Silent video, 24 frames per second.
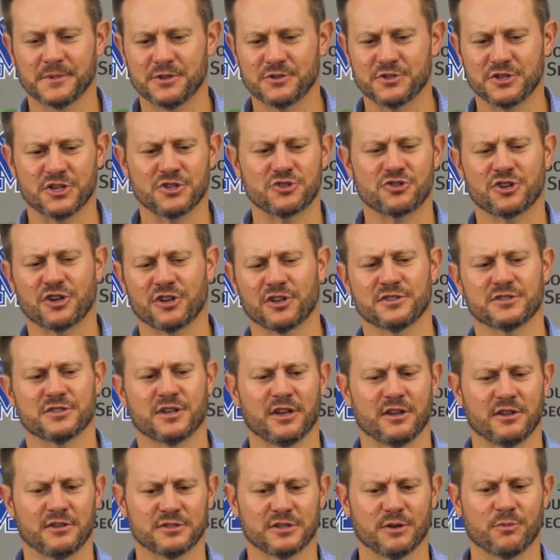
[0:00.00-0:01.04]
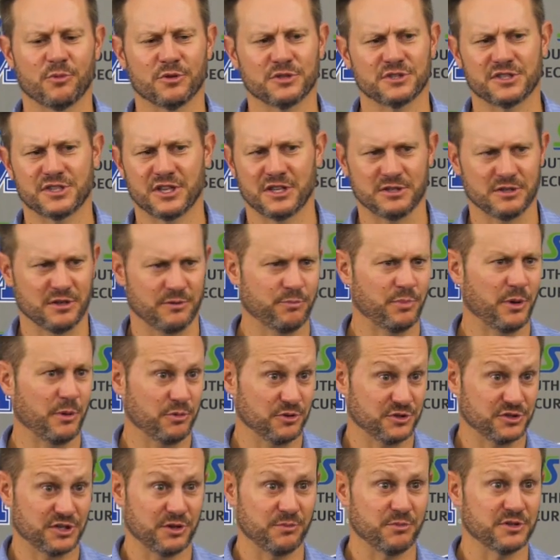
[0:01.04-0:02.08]
it's interesting because someone sent
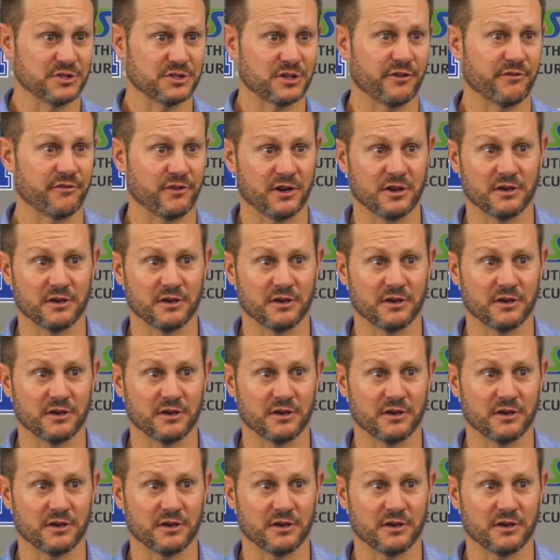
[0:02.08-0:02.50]
people send me stuff,